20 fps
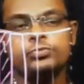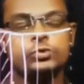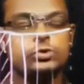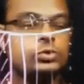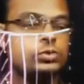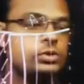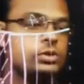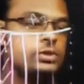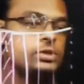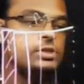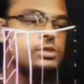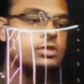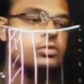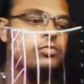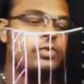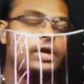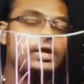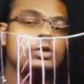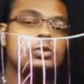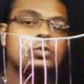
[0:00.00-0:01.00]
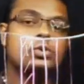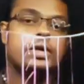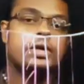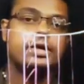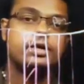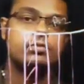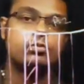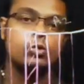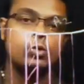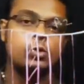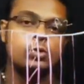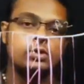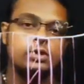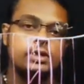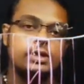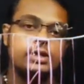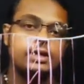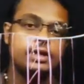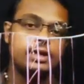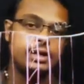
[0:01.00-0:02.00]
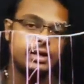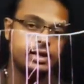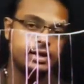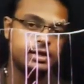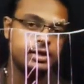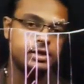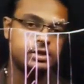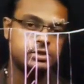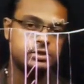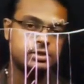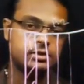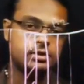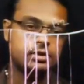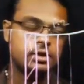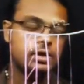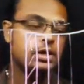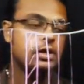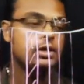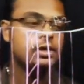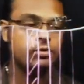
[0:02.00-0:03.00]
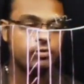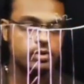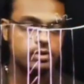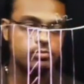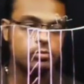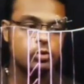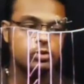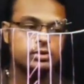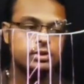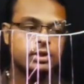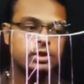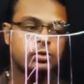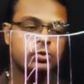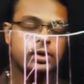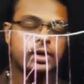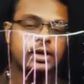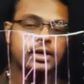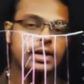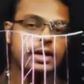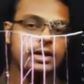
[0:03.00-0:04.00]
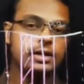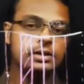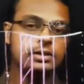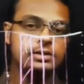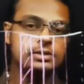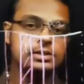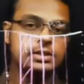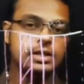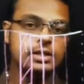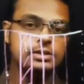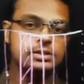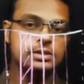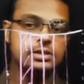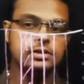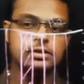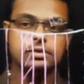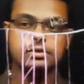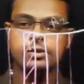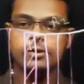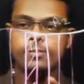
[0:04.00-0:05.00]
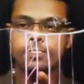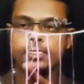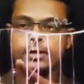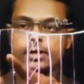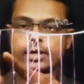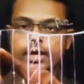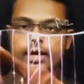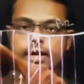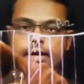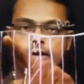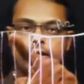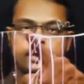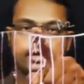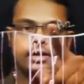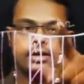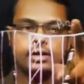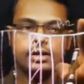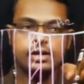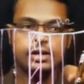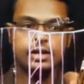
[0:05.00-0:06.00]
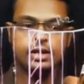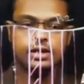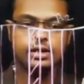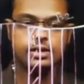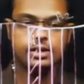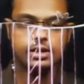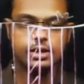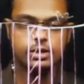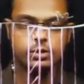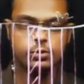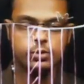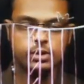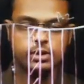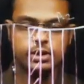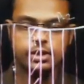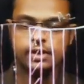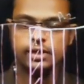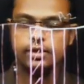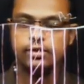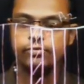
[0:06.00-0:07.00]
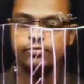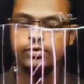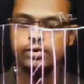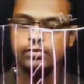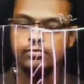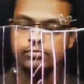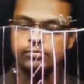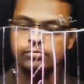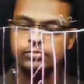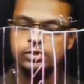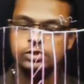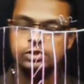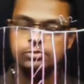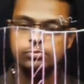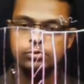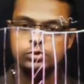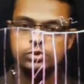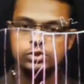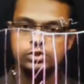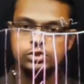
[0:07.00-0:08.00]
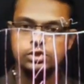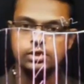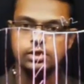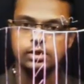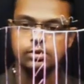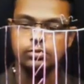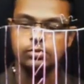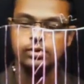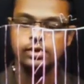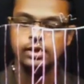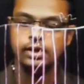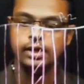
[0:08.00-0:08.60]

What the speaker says: So this is the way to write what? Integration. Now one more thing you can add in this case here, that entire area you are taking from which position now?